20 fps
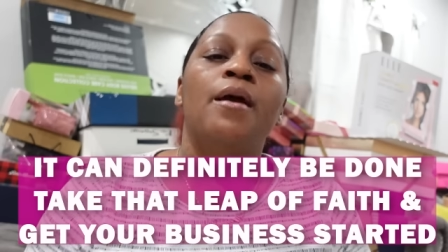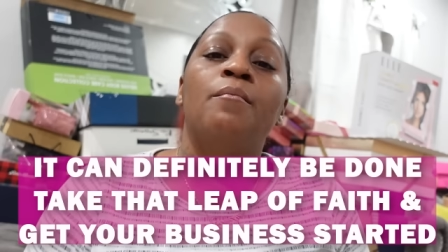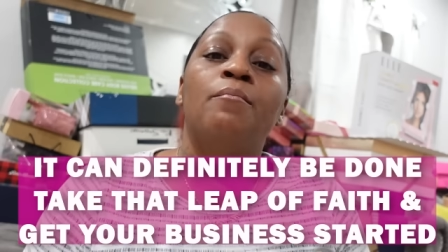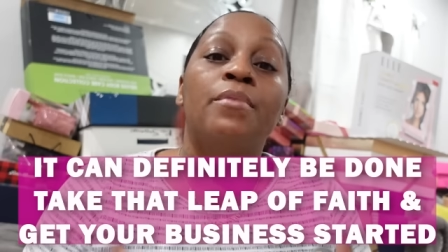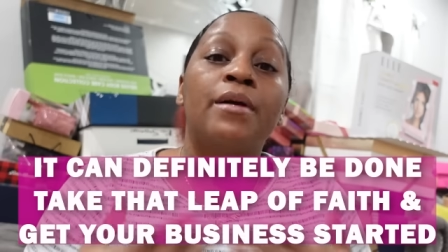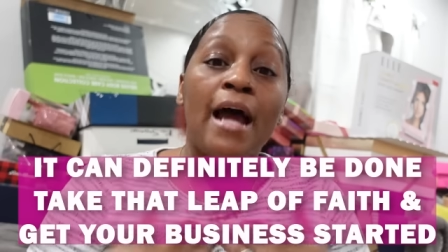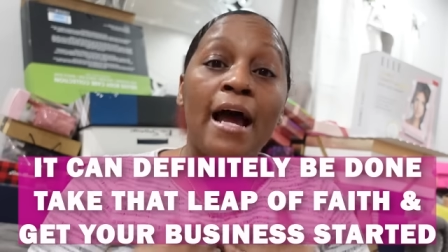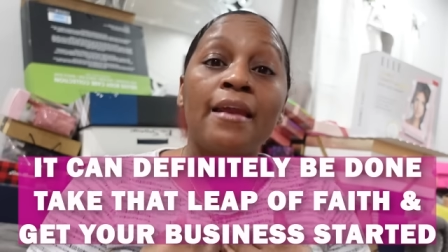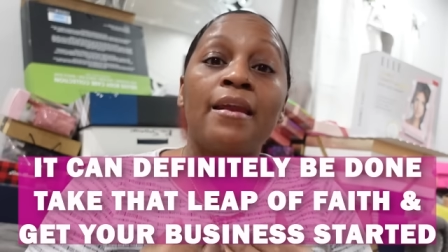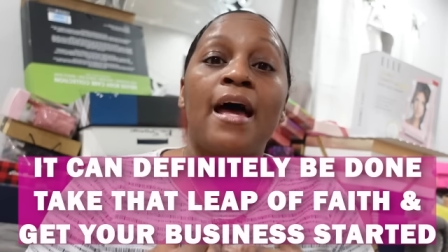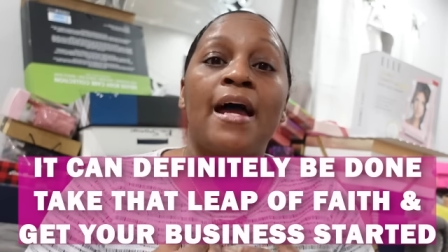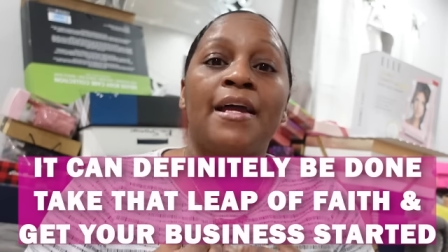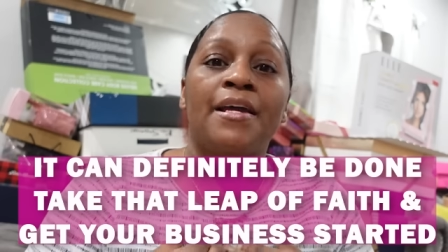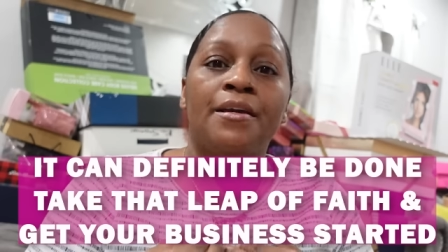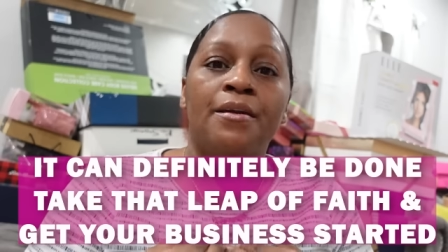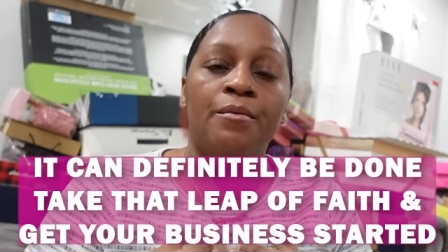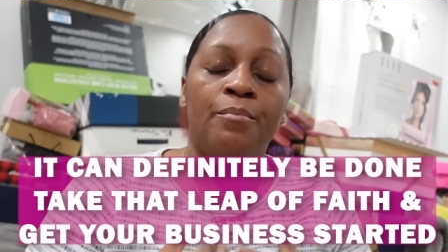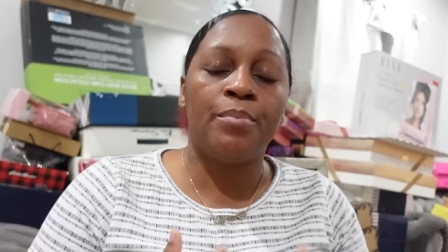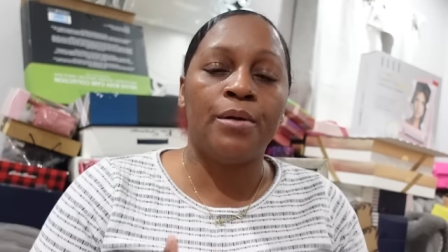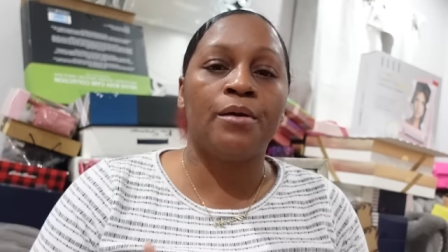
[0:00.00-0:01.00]
but I like
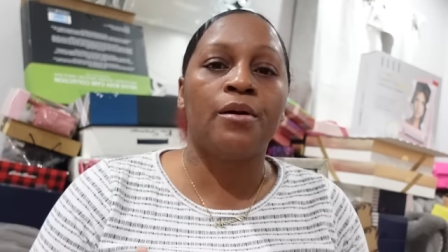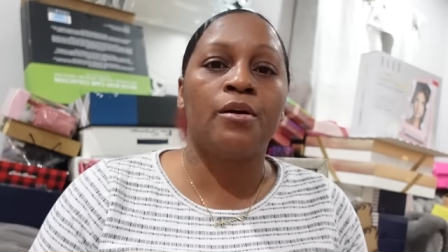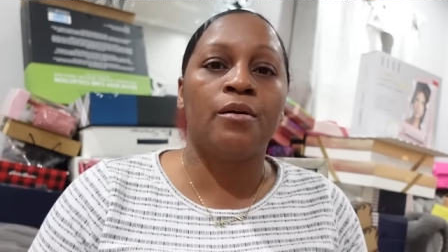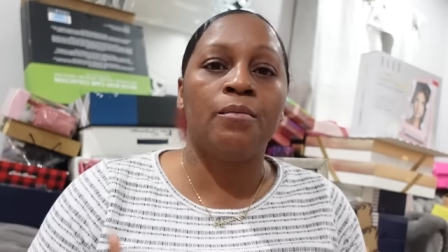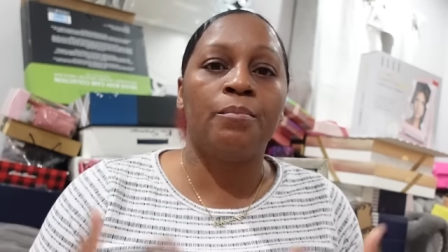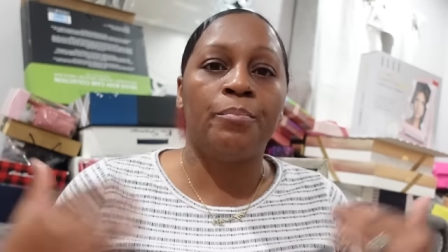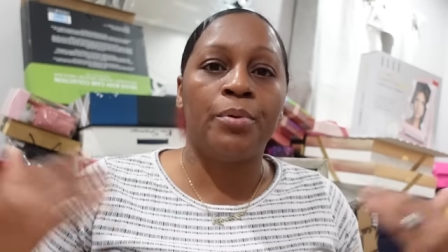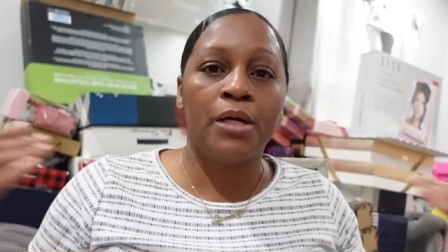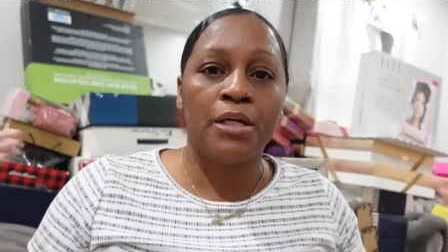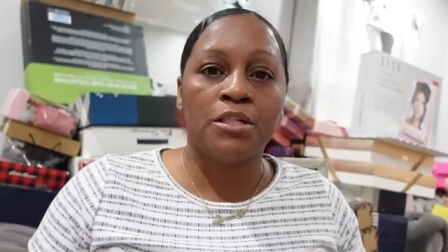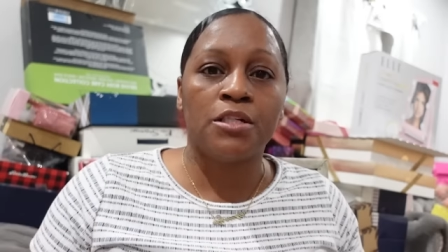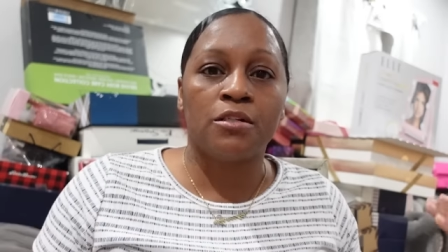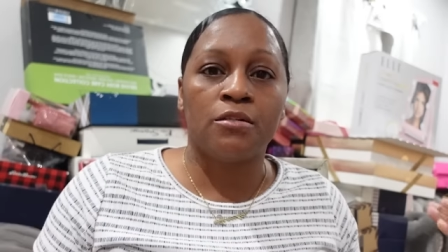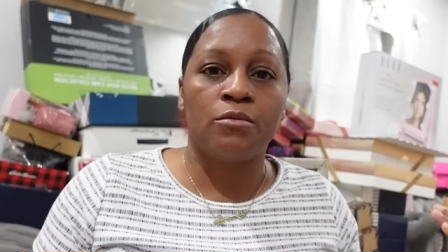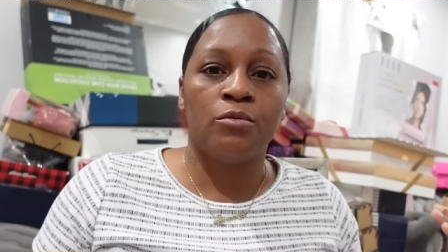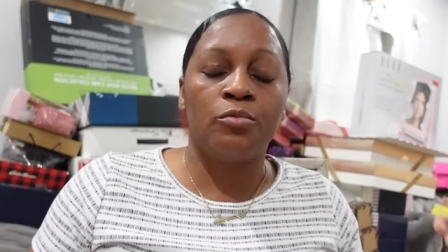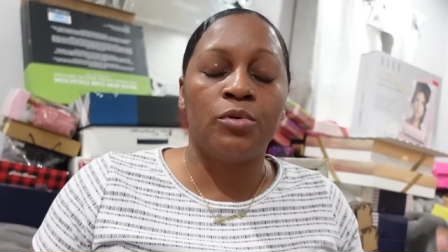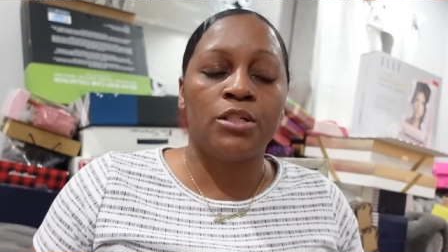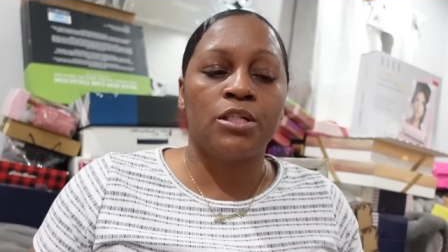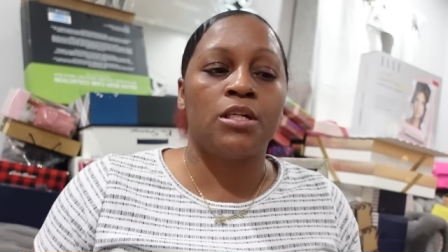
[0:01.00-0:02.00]
the bigger picture,
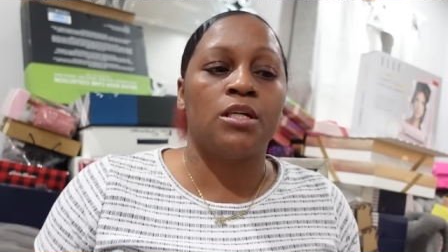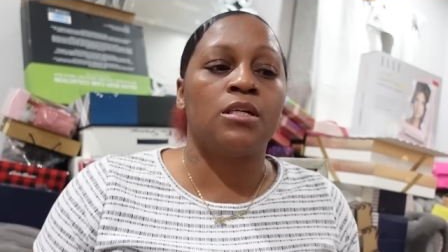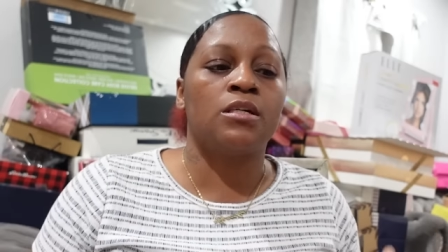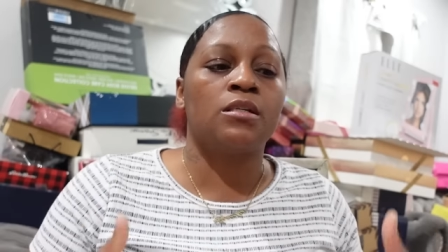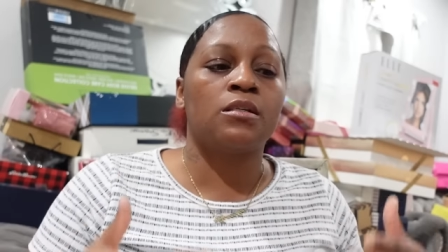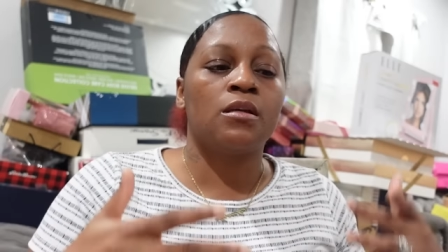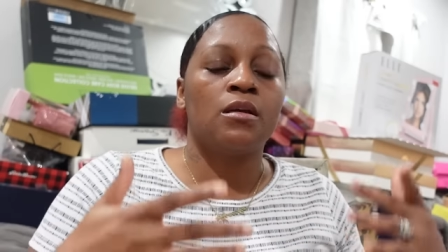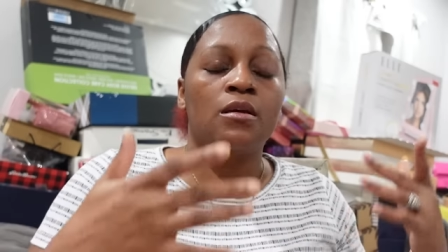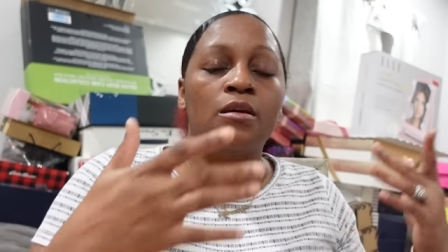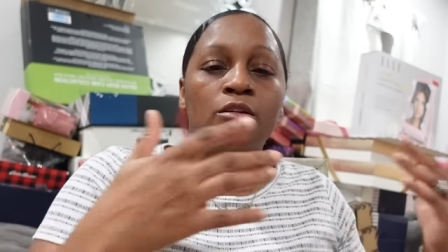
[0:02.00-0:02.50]
which is